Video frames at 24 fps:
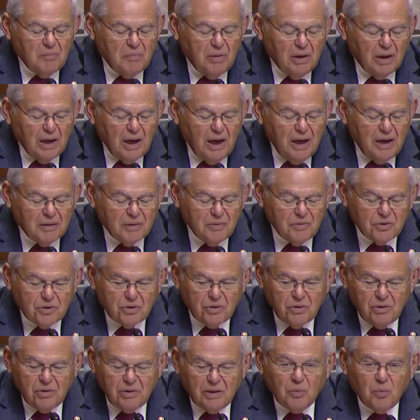but I am
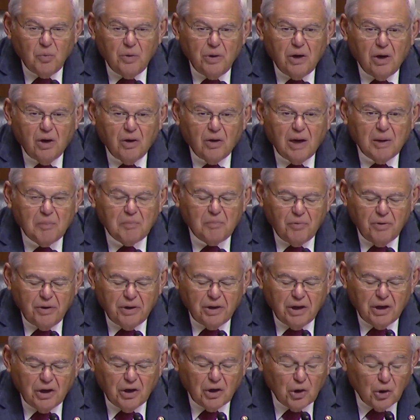concerned that we are not
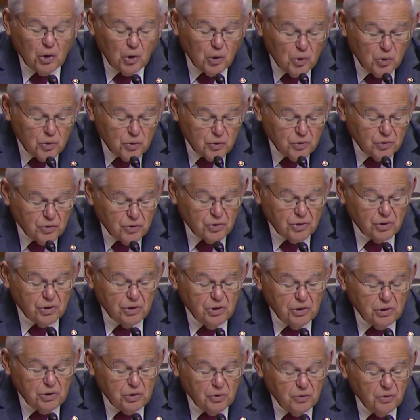bringing
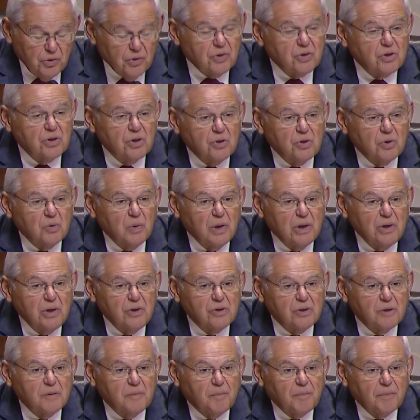urgency to this
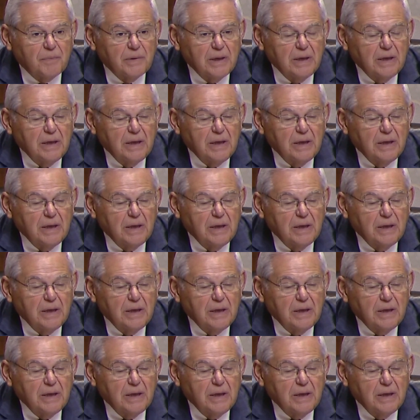situation